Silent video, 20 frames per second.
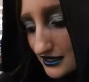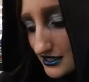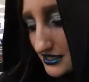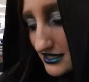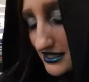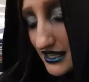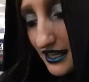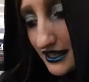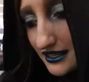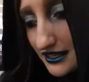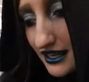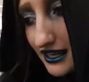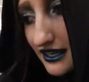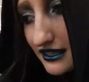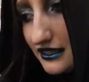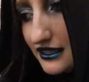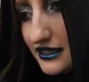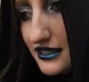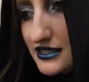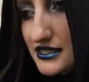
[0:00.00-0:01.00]
Son, I
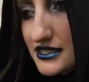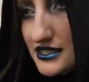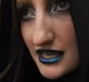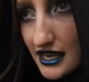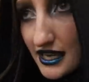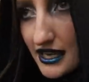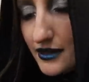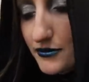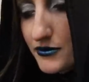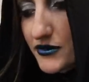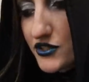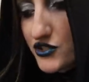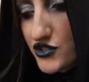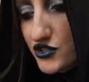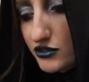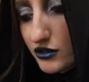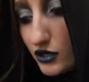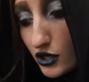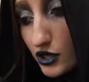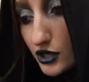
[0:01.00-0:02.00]
think it's time that
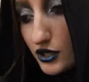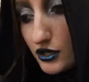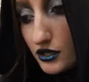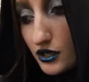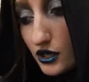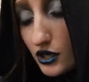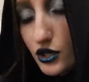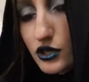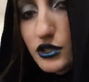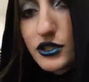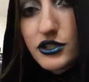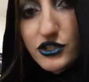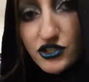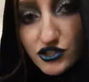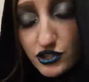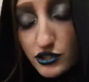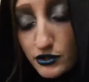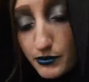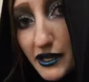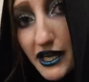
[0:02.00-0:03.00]
you learn who your
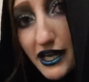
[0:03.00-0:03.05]
true